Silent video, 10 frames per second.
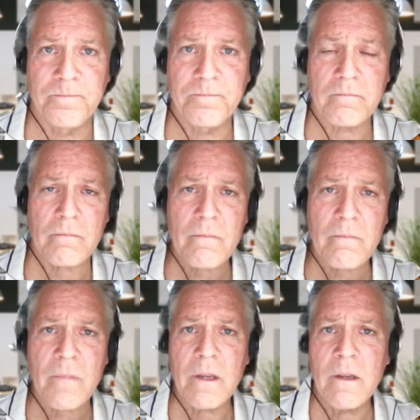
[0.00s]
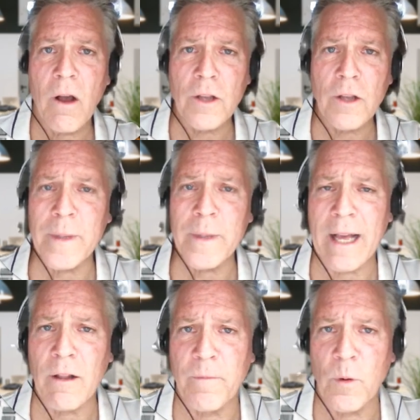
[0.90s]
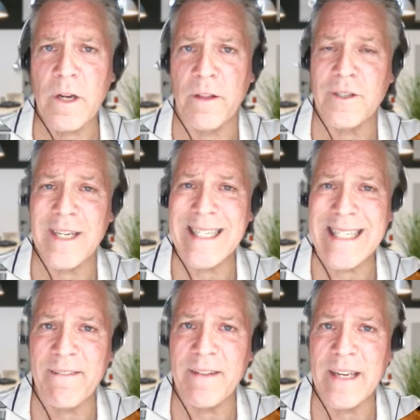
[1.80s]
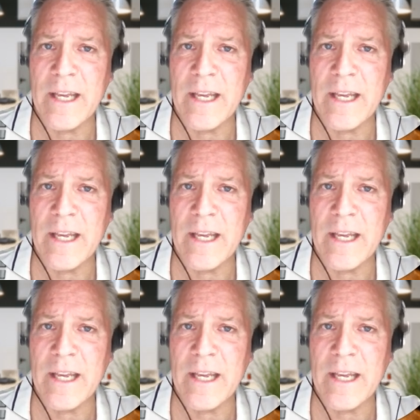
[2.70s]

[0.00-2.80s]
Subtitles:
loan. Also in California, there's a